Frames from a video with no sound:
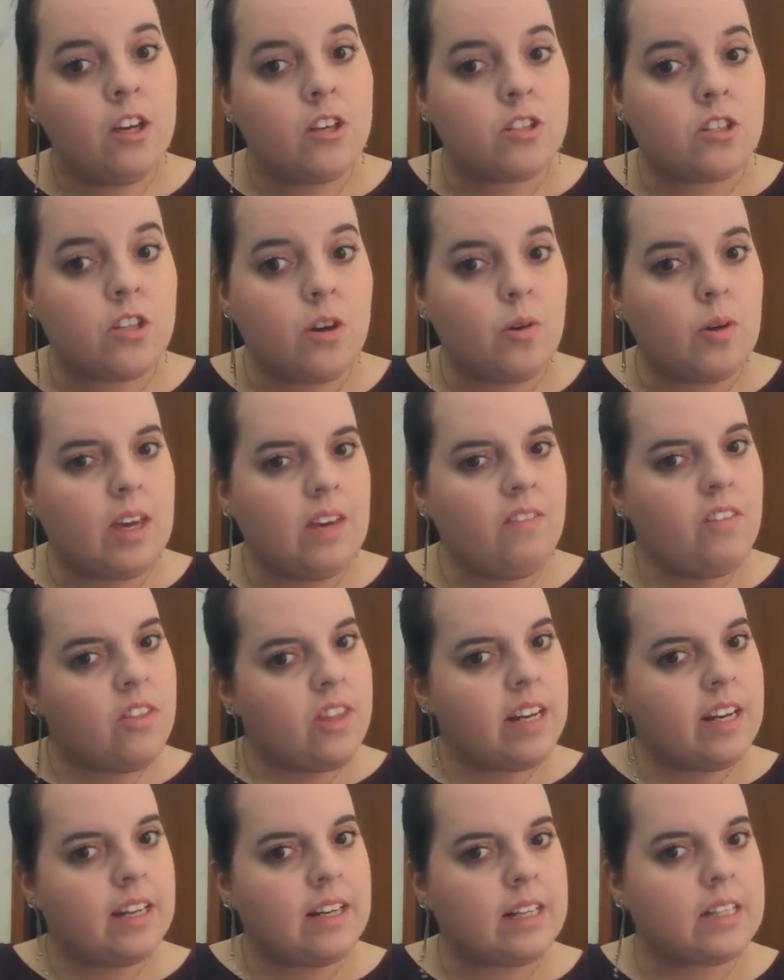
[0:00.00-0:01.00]
So,
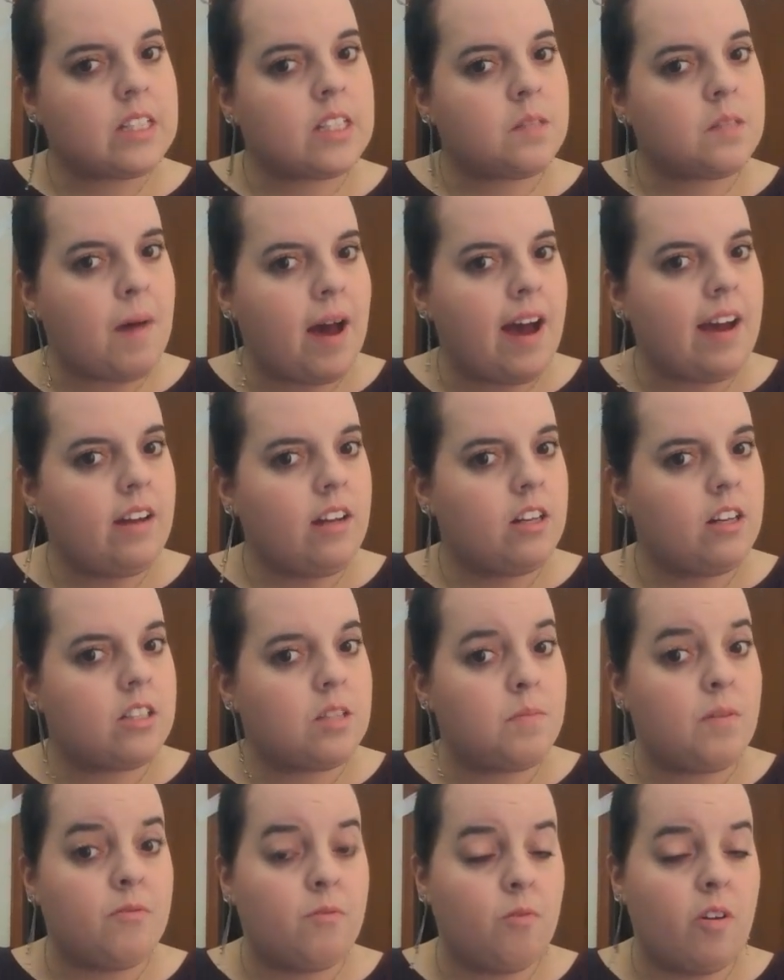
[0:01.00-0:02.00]
given that it
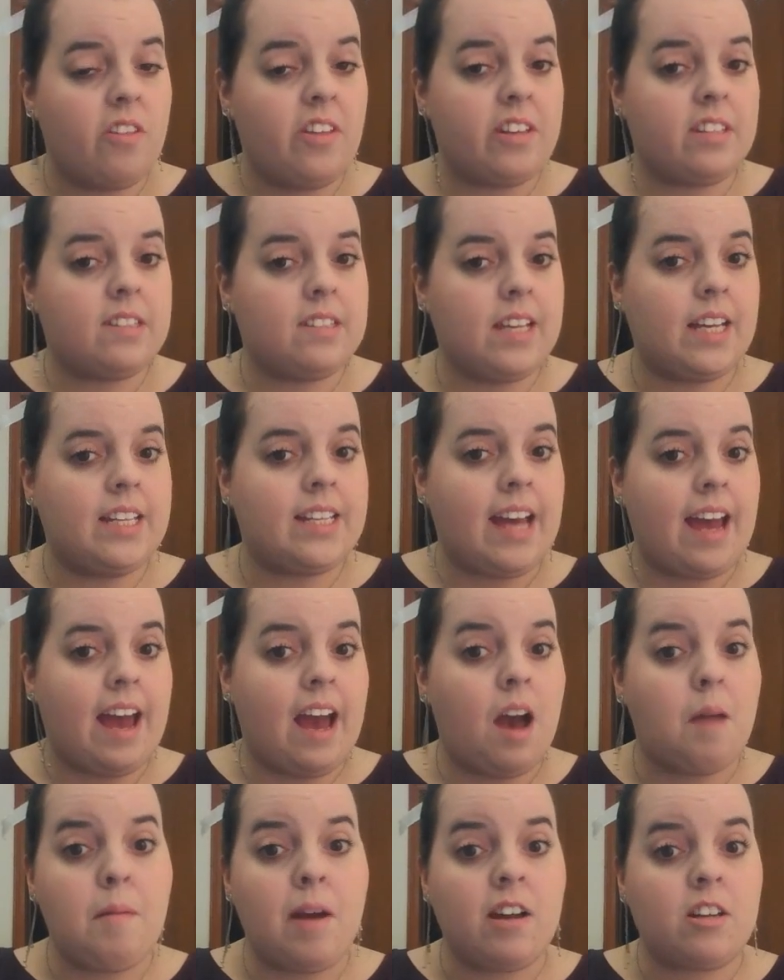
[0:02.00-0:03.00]
expires before this Sunday,
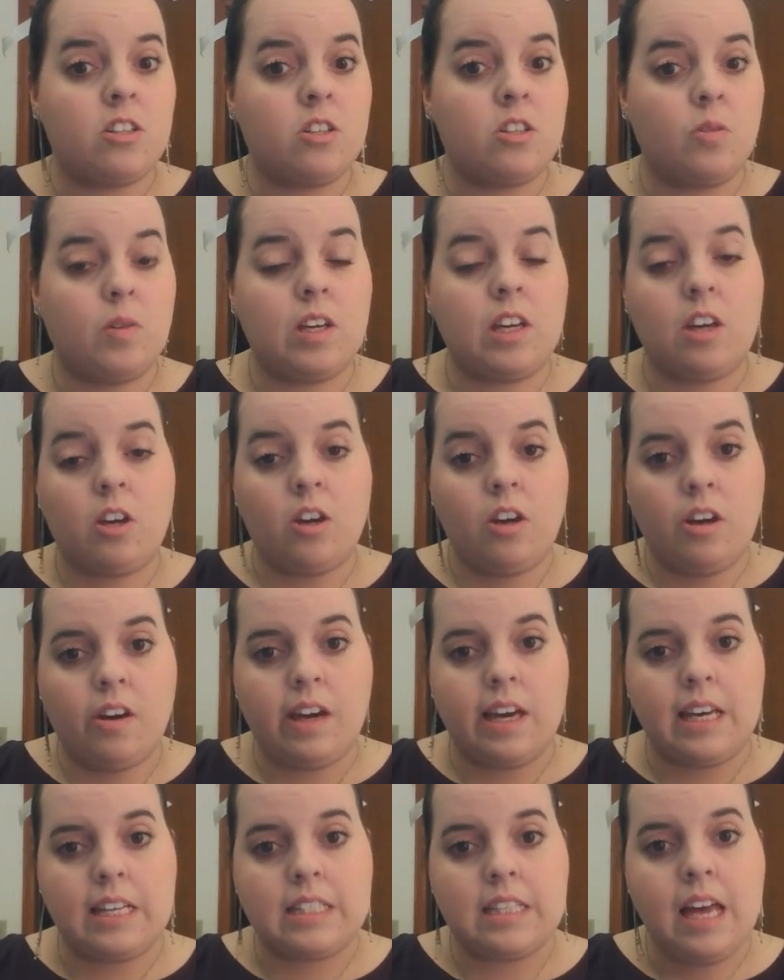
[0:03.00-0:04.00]
I'm actually
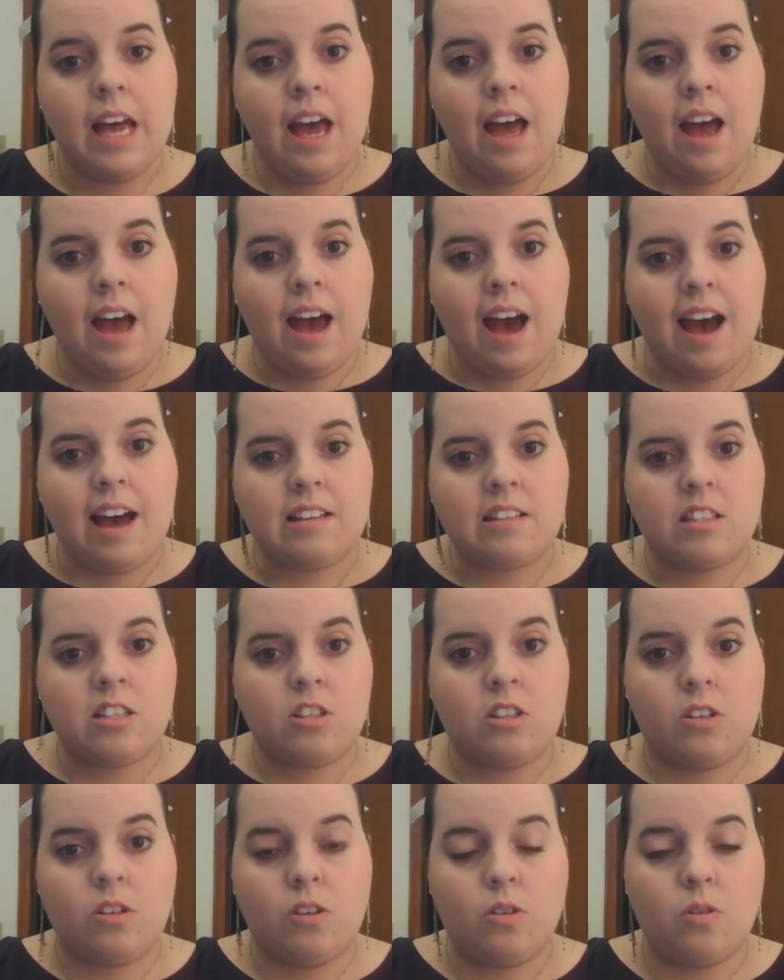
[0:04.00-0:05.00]
curious
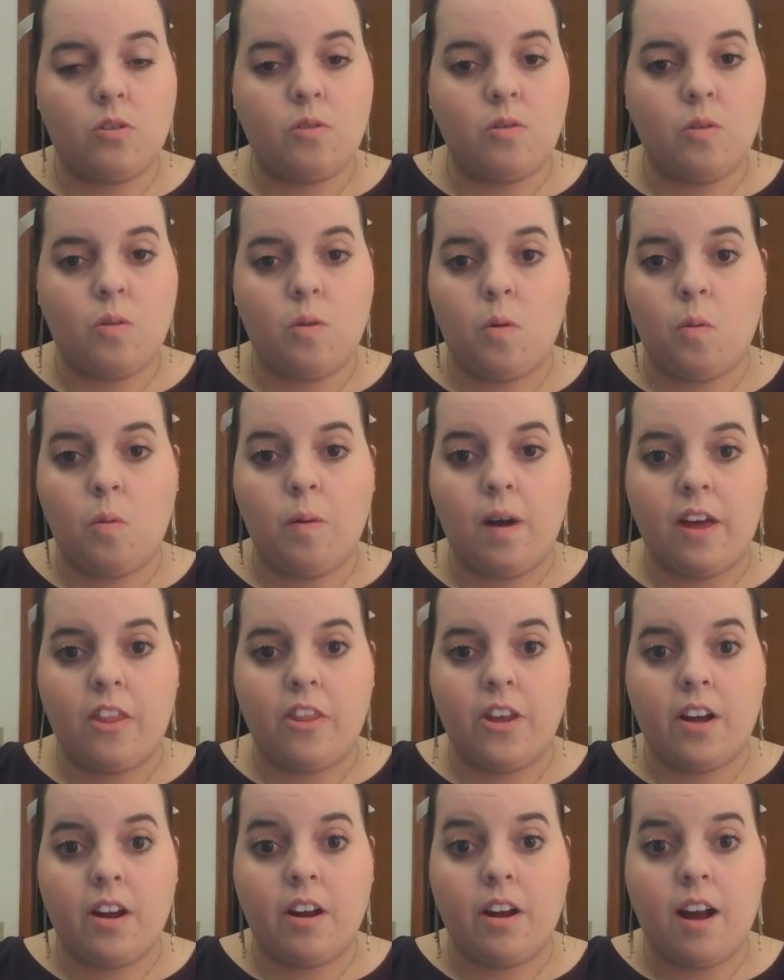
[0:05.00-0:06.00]
as to
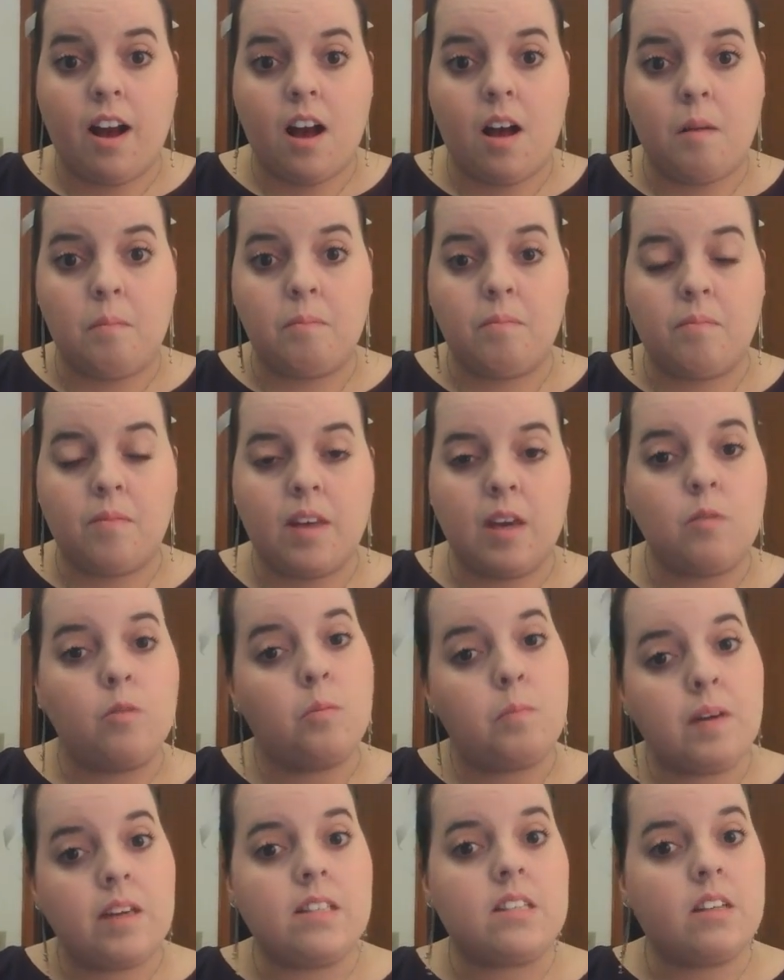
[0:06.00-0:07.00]
whether um, it
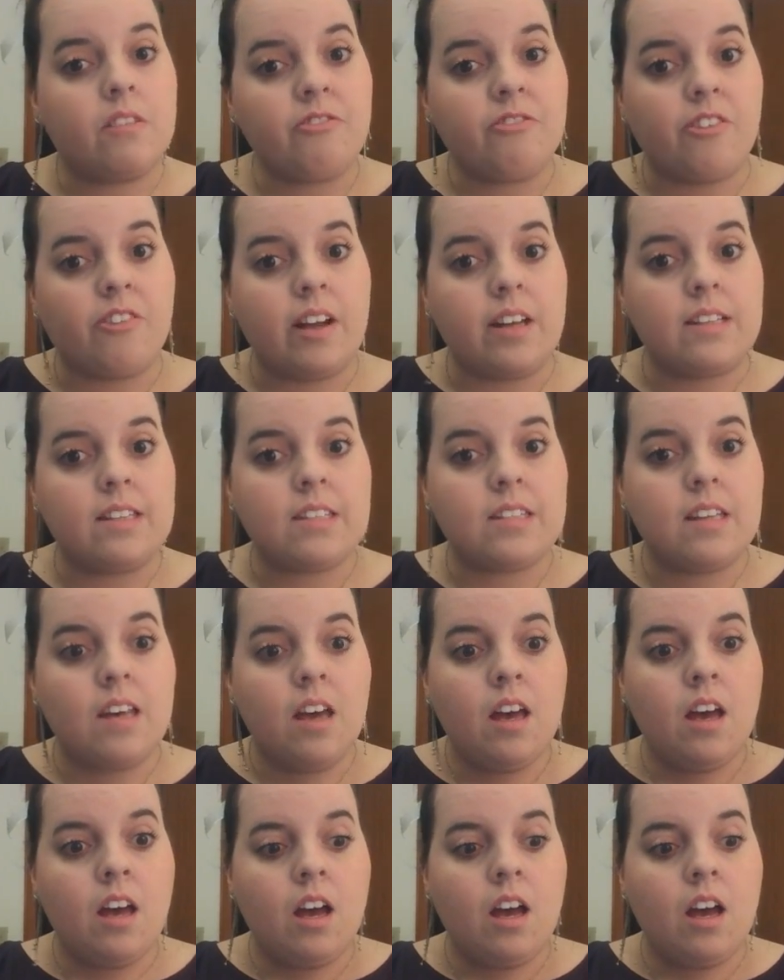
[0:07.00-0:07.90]
will be a difference